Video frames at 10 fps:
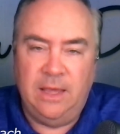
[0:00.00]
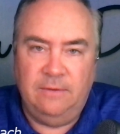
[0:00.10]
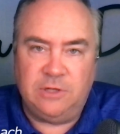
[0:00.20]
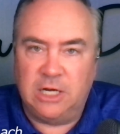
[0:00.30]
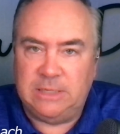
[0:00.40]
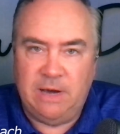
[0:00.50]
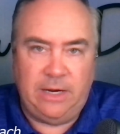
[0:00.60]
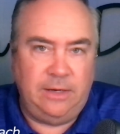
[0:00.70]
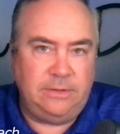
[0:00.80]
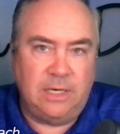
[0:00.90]
Talked about
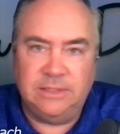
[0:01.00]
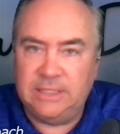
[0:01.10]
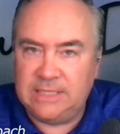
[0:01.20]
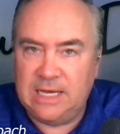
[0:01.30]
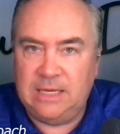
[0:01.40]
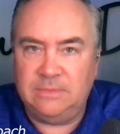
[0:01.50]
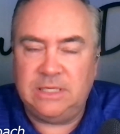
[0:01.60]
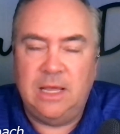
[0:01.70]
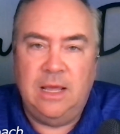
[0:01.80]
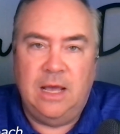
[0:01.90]
it tons of times.
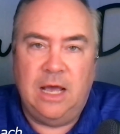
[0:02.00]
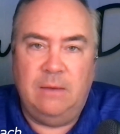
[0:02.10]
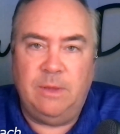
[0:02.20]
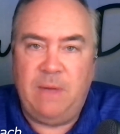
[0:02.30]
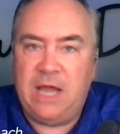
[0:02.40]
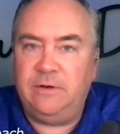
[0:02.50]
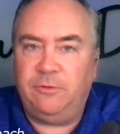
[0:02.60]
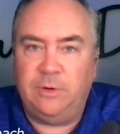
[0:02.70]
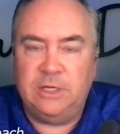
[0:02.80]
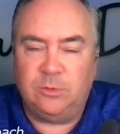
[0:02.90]
The pattern of
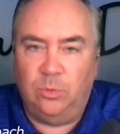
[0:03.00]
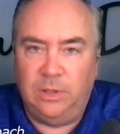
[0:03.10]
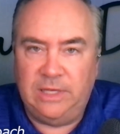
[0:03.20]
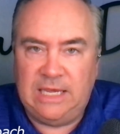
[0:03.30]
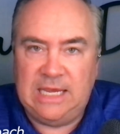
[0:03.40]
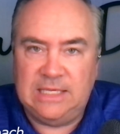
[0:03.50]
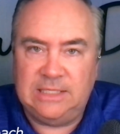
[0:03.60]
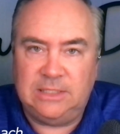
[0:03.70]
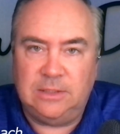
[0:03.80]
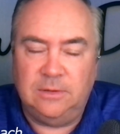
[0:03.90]
three is really
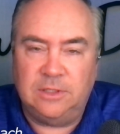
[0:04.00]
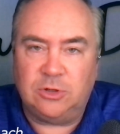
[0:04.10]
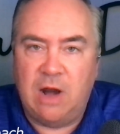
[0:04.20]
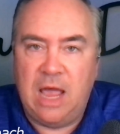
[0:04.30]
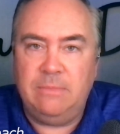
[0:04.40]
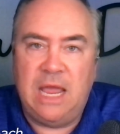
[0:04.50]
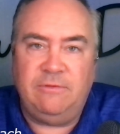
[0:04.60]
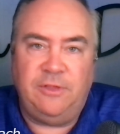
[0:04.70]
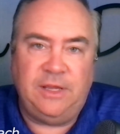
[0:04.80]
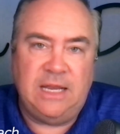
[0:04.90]
easy to describe.
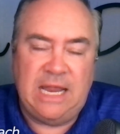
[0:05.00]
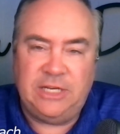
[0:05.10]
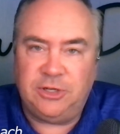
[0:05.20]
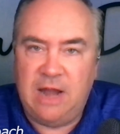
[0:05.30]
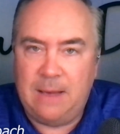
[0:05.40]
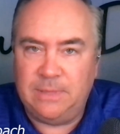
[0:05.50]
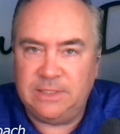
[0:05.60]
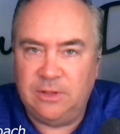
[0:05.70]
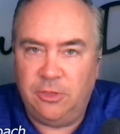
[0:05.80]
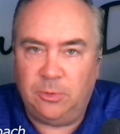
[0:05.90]
Everything in nature
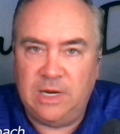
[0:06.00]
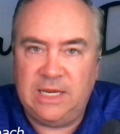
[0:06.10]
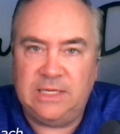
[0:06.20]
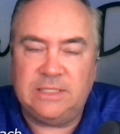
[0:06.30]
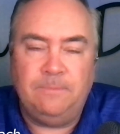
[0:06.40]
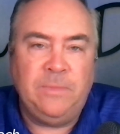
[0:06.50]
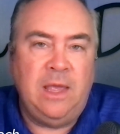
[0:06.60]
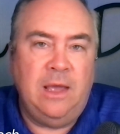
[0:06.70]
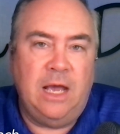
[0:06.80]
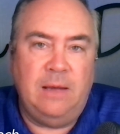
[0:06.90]
happens in threes.
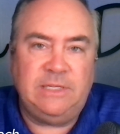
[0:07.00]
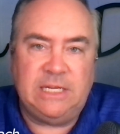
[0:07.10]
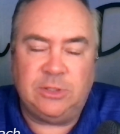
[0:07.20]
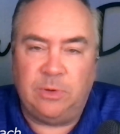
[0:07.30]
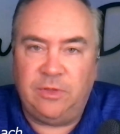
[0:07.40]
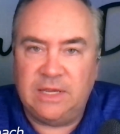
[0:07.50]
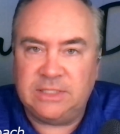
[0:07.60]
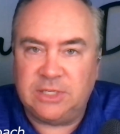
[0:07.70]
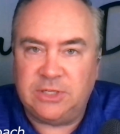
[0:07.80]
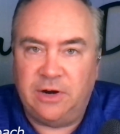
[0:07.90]
Takes three
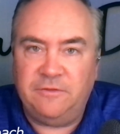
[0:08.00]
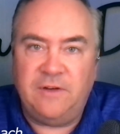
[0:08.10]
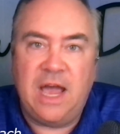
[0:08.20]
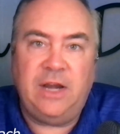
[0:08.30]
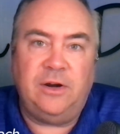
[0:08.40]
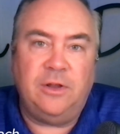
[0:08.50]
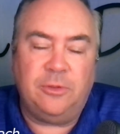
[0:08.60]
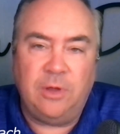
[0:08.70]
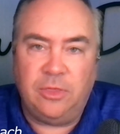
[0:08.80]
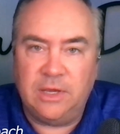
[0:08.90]
things to start a fire,
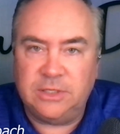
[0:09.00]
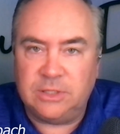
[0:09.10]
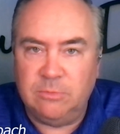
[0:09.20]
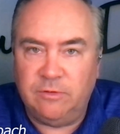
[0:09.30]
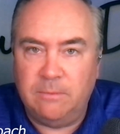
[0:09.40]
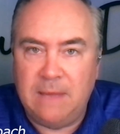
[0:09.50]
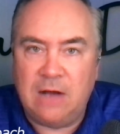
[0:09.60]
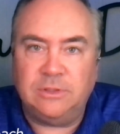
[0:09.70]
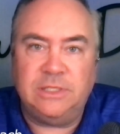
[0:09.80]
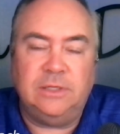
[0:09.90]
three things to move a
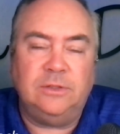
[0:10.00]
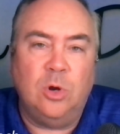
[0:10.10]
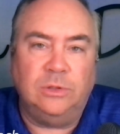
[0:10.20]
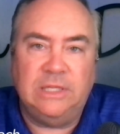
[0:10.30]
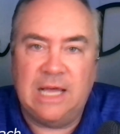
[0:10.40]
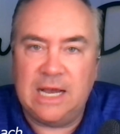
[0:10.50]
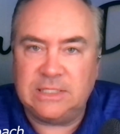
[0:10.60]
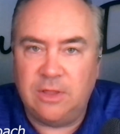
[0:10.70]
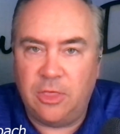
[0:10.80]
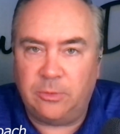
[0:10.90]
mountain,
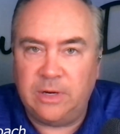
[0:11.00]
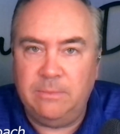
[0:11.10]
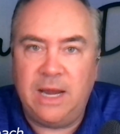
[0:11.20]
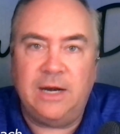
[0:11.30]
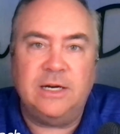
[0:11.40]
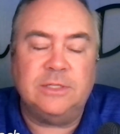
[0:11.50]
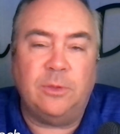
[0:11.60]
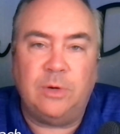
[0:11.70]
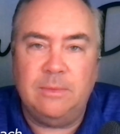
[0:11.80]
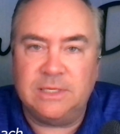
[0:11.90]
Goldilocks and the Three Bears, the
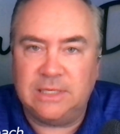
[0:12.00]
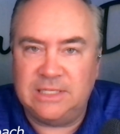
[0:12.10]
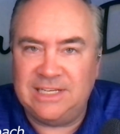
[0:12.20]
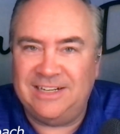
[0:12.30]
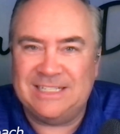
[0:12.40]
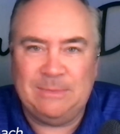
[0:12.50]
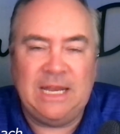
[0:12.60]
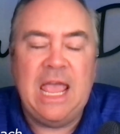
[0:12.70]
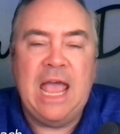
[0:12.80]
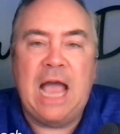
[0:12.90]
Three Musketeers. I
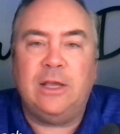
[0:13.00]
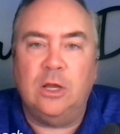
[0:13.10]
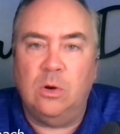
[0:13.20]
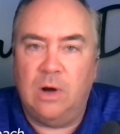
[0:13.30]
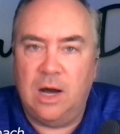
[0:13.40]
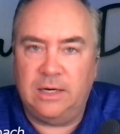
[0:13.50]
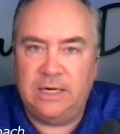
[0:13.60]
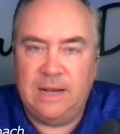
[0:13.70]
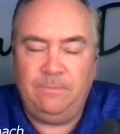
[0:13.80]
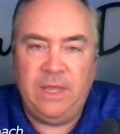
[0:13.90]
mean, I could go on and
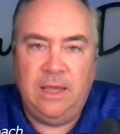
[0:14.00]
on.